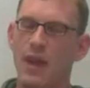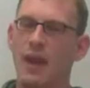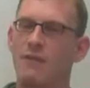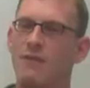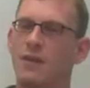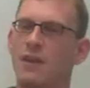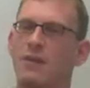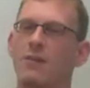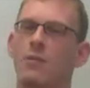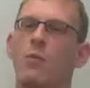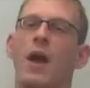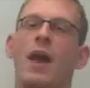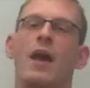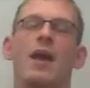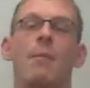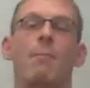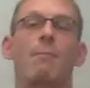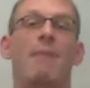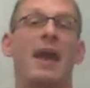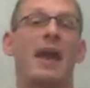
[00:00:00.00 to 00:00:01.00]
evident why
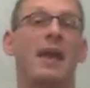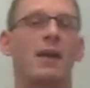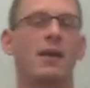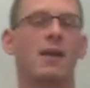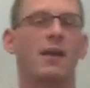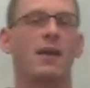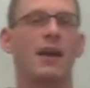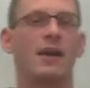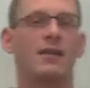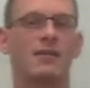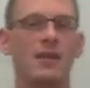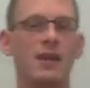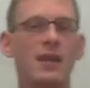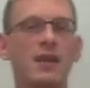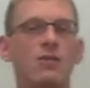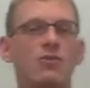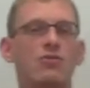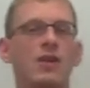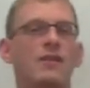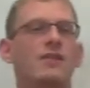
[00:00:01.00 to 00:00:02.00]
a bank has an
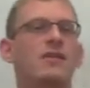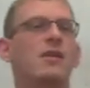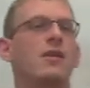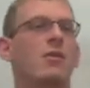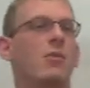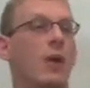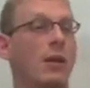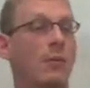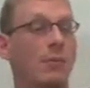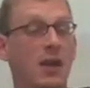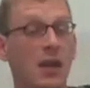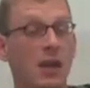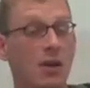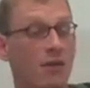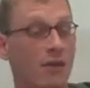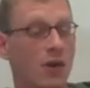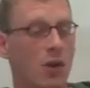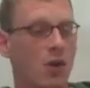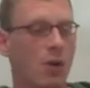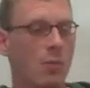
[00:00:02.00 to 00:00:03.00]
interest in the well-being
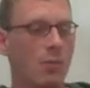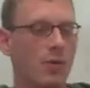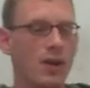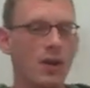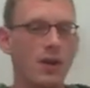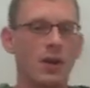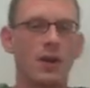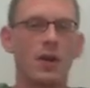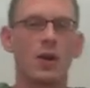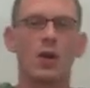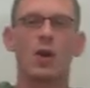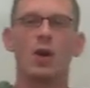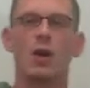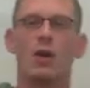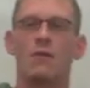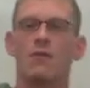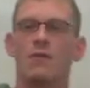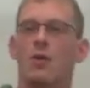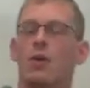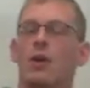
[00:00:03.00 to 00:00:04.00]
of a company. Of